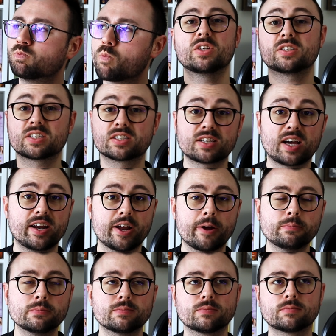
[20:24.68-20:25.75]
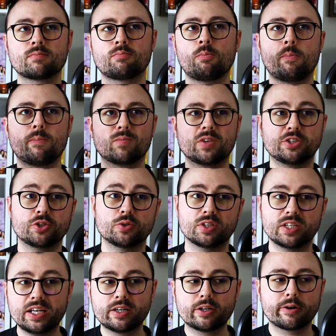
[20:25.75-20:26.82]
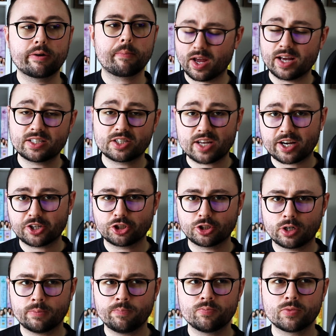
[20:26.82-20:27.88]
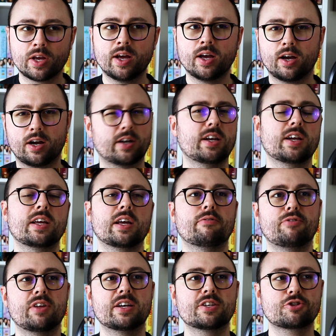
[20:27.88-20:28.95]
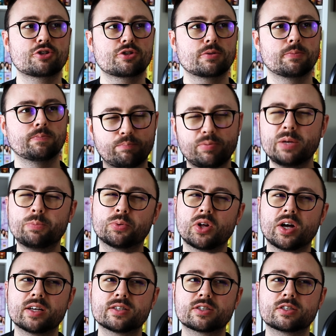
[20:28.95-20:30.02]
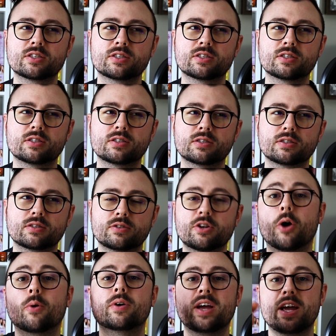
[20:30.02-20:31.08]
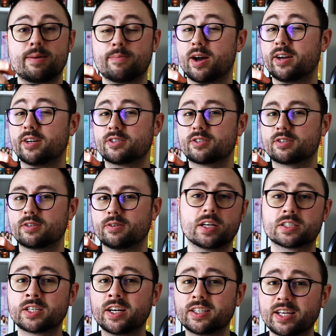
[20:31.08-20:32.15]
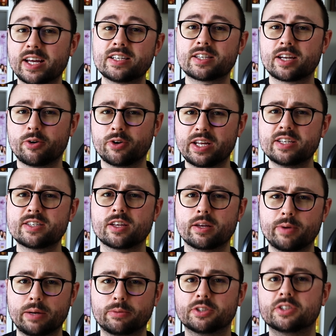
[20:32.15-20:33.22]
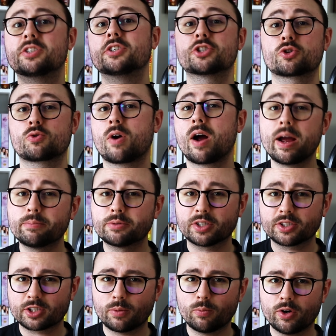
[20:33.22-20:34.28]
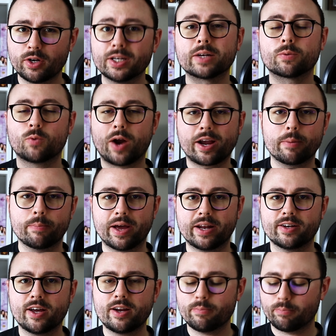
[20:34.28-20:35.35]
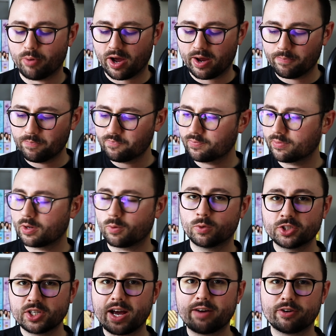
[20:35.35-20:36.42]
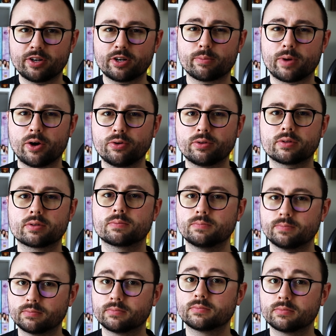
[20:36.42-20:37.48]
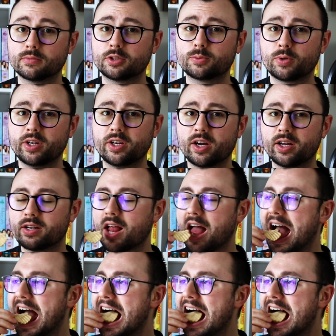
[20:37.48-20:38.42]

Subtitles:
It's exciting, it's unique, nice texture. I'm gonna give this B+, no, A-. It's not a taste that I would easily be able to describe to someone and recommend it, but once you have it in your mouth, it's pretty good.